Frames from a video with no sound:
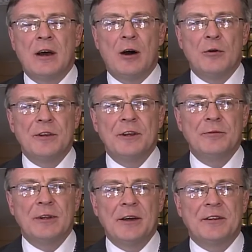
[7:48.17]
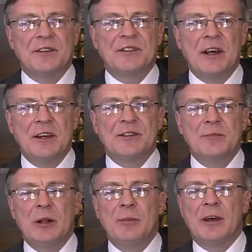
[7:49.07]
how the United States
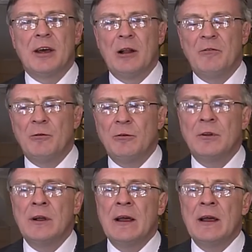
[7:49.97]
may be helpful